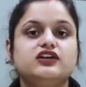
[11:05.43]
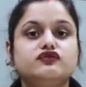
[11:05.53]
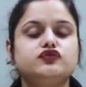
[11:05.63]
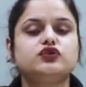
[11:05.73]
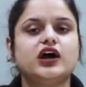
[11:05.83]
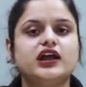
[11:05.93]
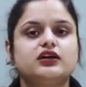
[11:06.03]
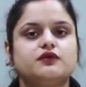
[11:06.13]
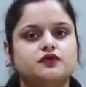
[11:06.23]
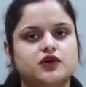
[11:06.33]
If you
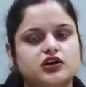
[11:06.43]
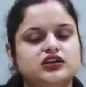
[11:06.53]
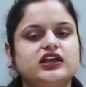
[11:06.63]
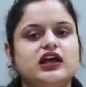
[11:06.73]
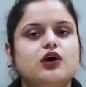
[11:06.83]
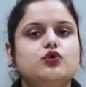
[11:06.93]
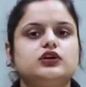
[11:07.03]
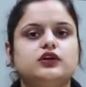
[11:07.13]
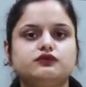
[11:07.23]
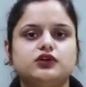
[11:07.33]
are working
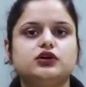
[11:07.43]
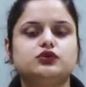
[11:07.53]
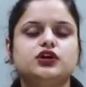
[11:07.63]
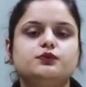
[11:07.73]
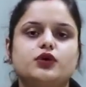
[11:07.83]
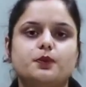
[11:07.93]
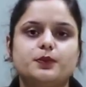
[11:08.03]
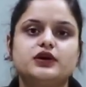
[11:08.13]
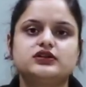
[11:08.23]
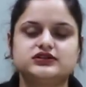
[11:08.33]
out, if you are doing
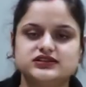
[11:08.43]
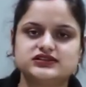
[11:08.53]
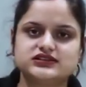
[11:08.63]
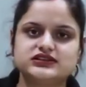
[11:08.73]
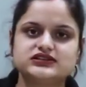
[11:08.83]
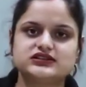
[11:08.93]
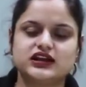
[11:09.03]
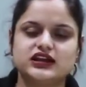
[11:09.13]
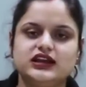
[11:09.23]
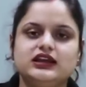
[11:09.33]
proper resistance
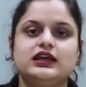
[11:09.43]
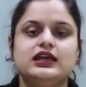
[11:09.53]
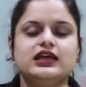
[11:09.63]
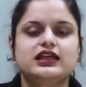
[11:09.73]
training,